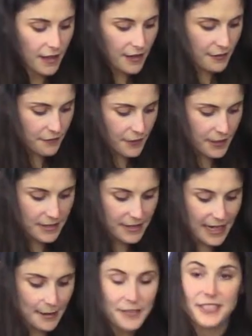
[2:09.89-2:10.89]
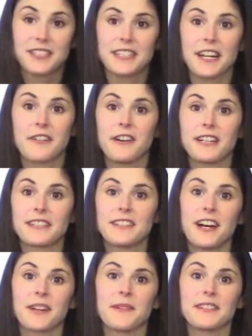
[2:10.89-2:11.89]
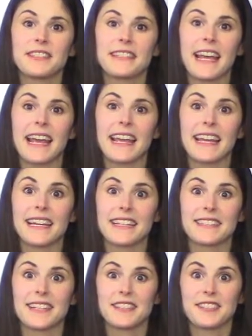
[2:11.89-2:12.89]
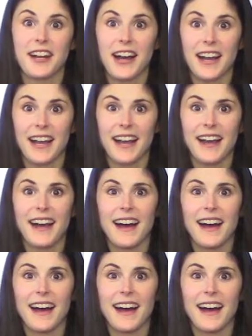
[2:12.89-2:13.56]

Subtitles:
The first adaptogen I wanted to talk about today is Chaga.